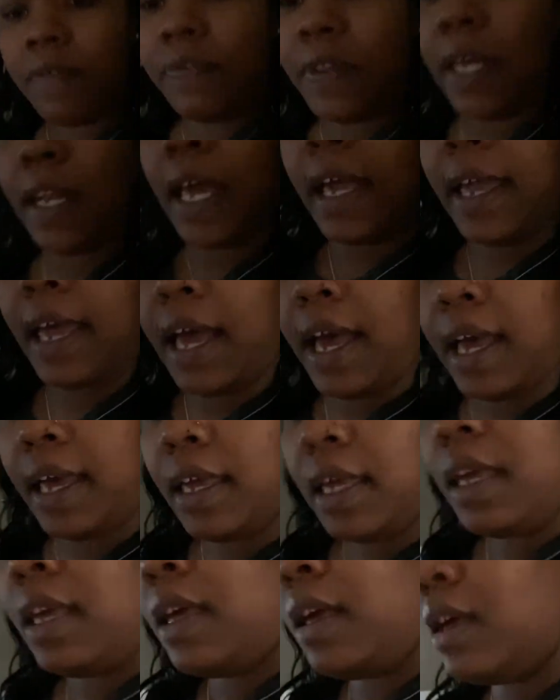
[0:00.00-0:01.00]
that I got.
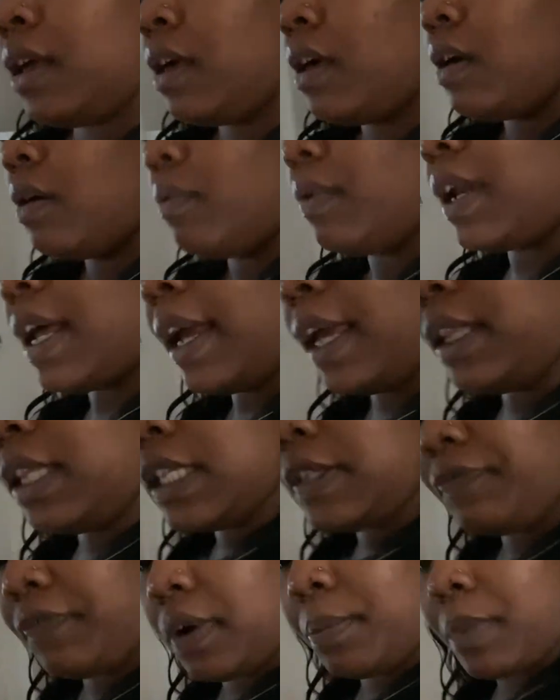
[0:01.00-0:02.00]
Where did I get this
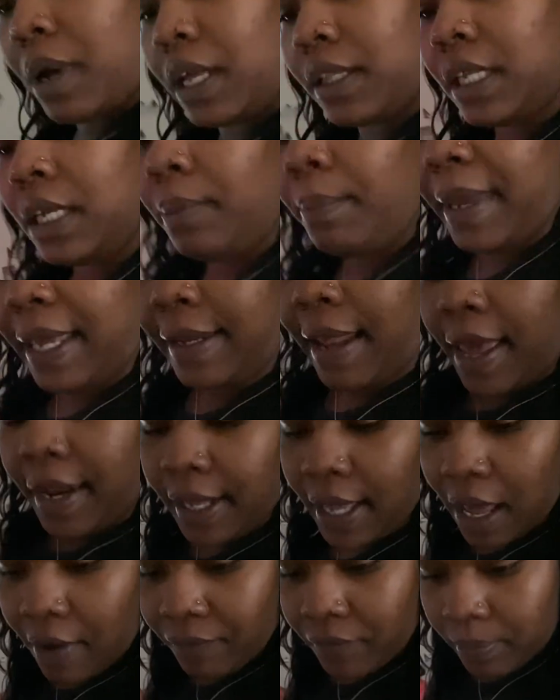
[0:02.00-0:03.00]
from? I think me and Daddy
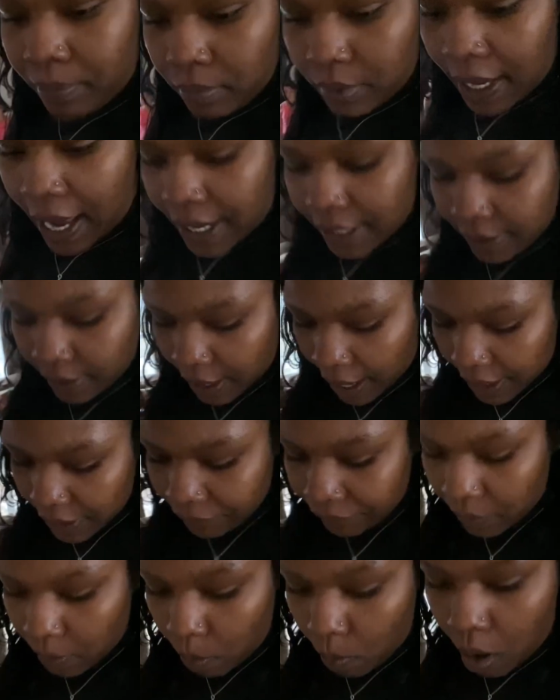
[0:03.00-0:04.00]
got it
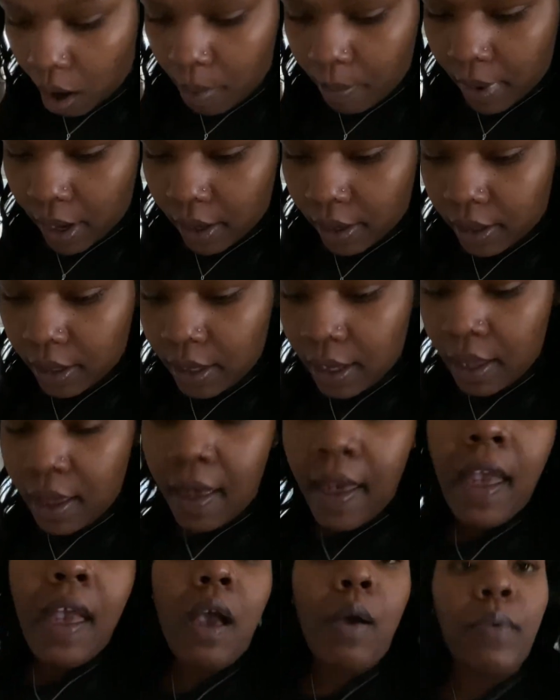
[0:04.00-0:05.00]
from Walmart.
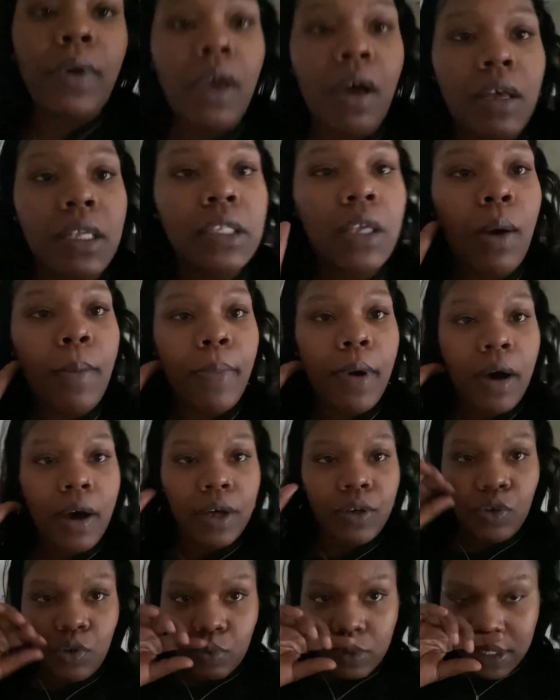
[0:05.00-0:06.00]
And we also bought
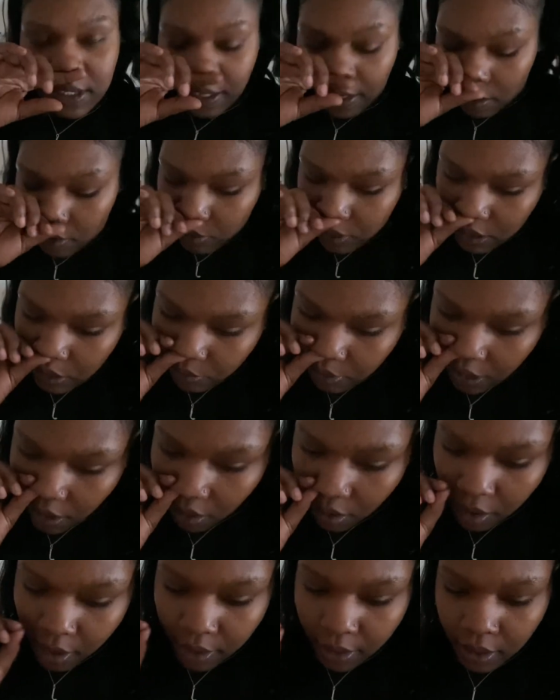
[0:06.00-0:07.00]
a new scale too,
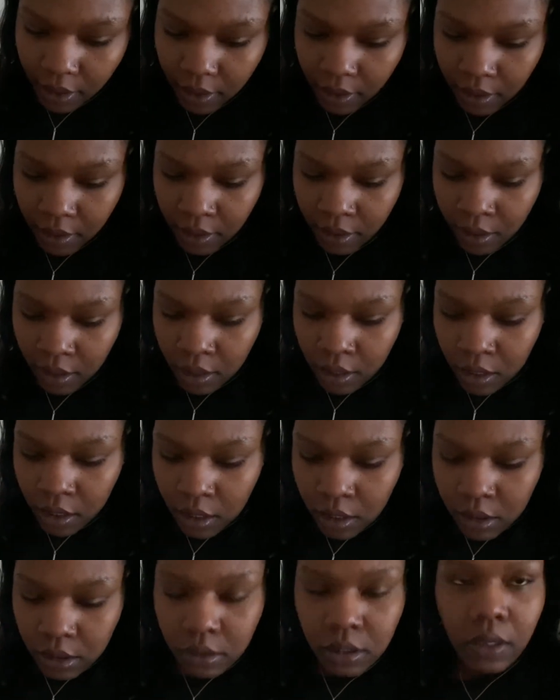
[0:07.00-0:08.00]
y'all.
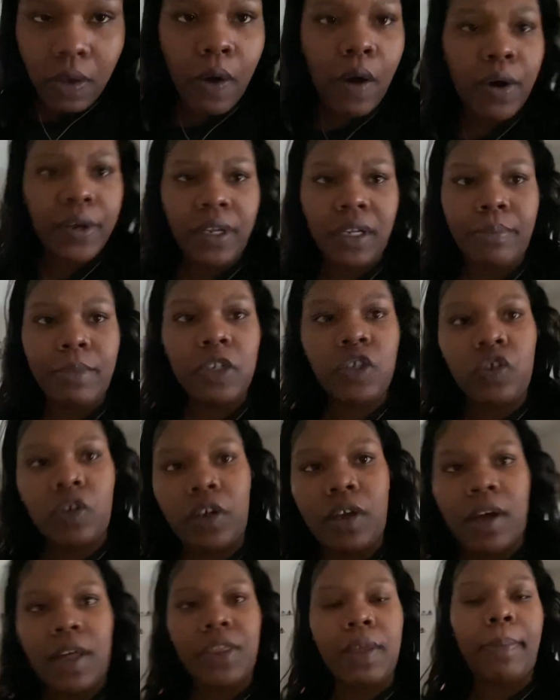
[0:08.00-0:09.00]
So hold on, let me show
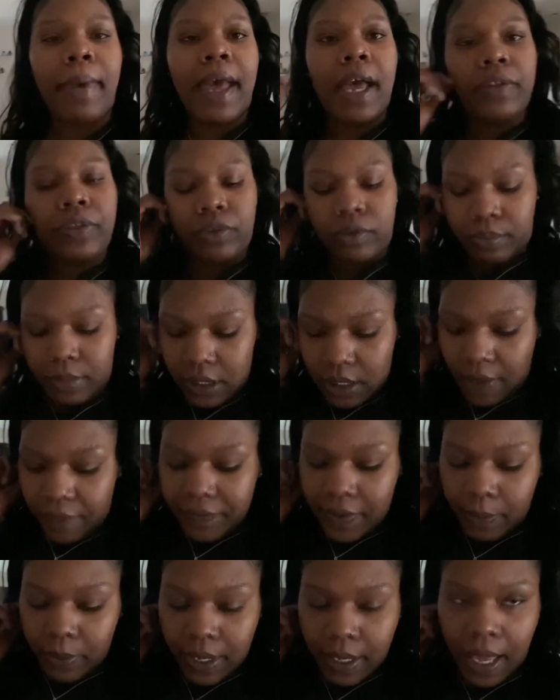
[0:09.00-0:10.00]
y'all the bathroom stuff
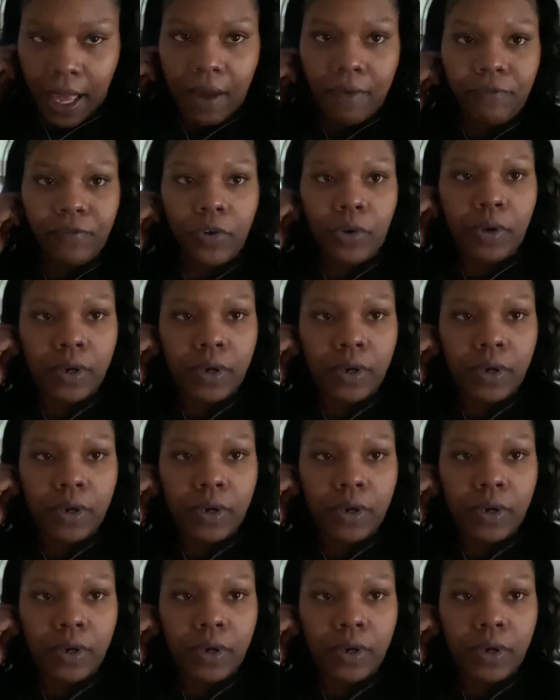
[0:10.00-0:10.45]
that we got for